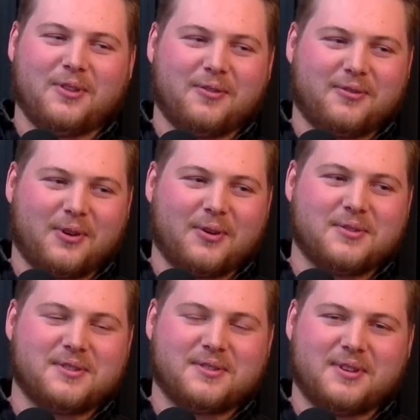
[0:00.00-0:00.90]
the
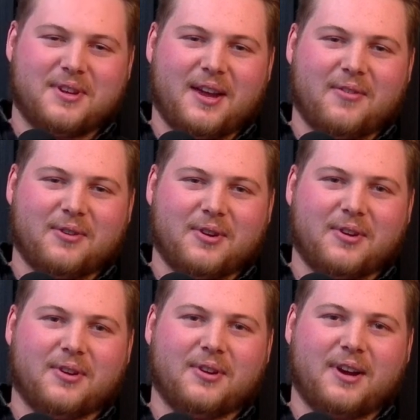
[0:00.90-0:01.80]
first
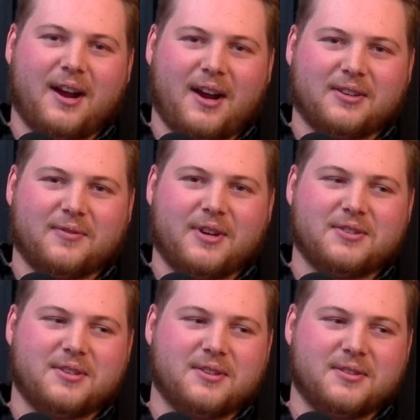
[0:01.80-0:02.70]
ever
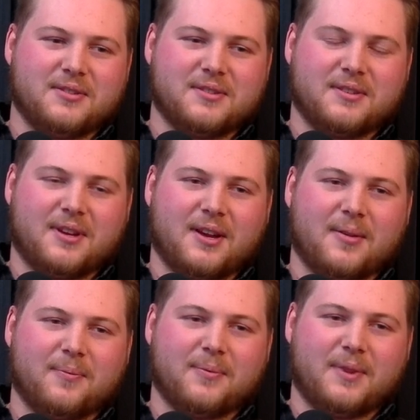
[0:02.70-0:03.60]
activations
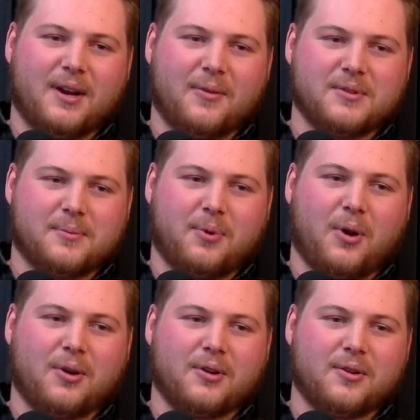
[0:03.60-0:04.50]
that I was a
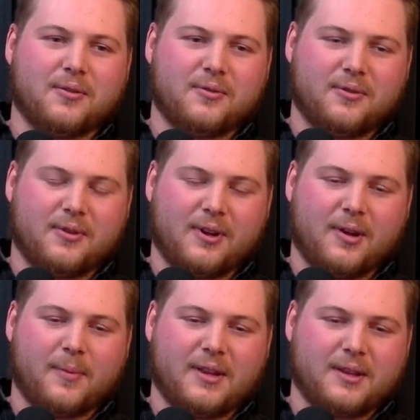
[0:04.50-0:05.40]
part of
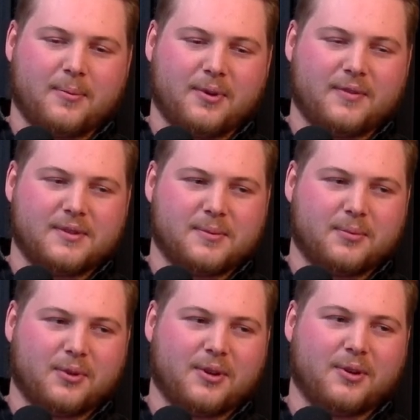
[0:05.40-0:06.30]
at that previous
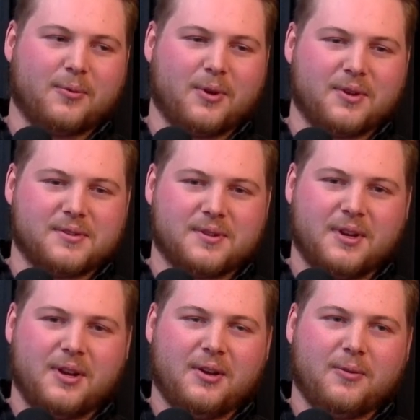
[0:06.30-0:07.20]
employer was
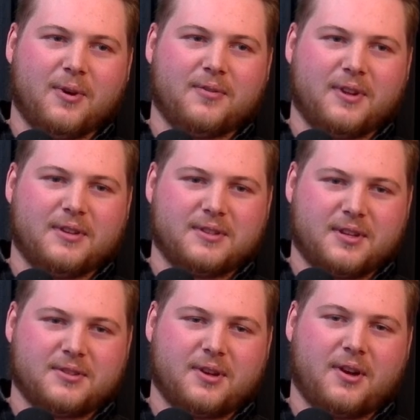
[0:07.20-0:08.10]
with a
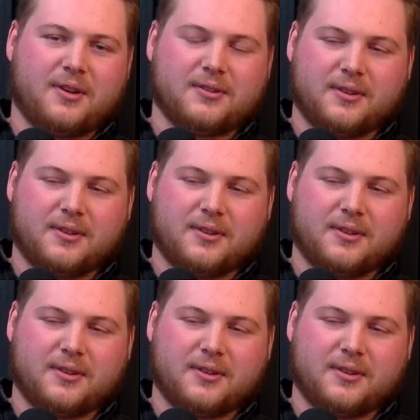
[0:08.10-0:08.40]
TikTok